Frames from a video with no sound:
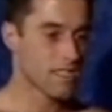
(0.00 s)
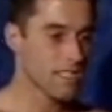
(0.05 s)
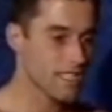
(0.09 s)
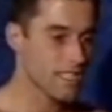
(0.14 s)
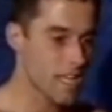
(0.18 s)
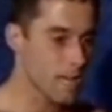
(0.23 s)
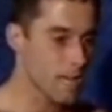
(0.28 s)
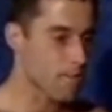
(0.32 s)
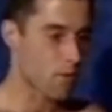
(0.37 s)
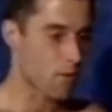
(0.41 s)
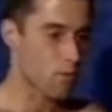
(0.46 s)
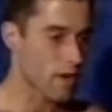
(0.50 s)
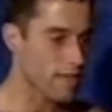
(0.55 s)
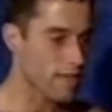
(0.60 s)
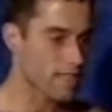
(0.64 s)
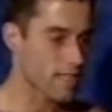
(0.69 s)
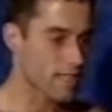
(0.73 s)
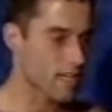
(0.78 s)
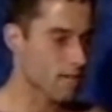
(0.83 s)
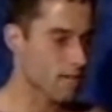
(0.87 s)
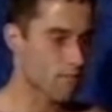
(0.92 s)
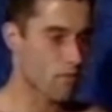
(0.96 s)
Just keep it
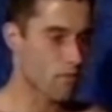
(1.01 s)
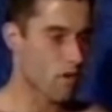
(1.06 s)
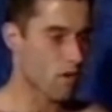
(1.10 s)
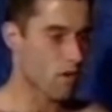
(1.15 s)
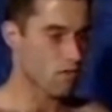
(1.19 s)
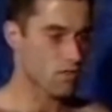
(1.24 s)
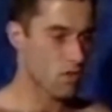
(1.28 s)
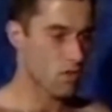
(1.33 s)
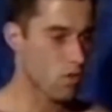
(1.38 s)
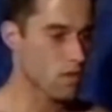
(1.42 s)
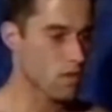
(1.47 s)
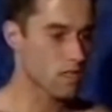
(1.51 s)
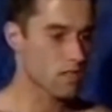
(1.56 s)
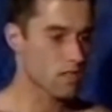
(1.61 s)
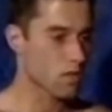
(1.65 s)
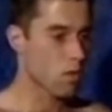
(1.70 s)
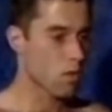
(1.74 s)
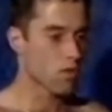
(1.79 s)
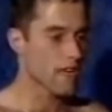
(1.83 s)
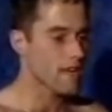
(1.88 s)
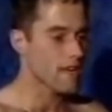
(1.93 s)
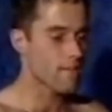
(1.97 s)
right there, bro.
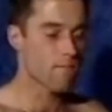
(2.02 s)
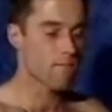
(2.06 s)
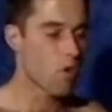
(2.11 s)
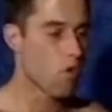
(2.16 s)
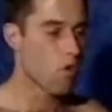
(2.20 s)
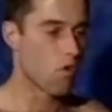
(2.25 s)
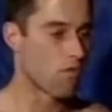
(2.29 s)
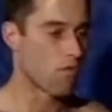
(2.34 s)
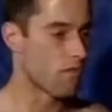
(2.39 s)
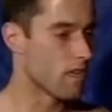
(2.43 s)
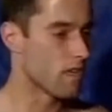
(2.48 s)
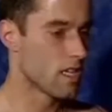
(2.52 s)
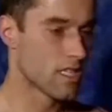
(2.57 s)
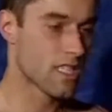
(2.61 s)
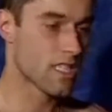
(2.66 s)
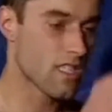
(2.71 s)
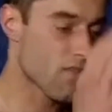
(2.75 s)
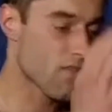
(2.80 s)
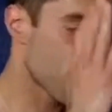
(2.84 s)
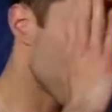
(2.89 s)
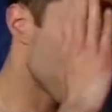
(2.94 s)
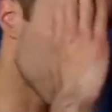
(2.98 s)
Don't don't let it move.
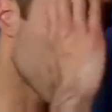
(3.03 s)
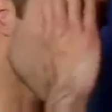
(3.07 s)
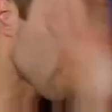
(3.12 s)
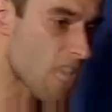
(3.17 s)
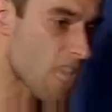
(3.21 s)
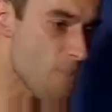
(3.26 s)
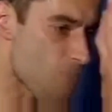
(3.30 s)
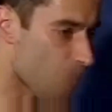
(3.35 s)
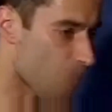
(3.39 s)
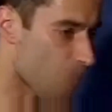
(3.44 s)
Just keep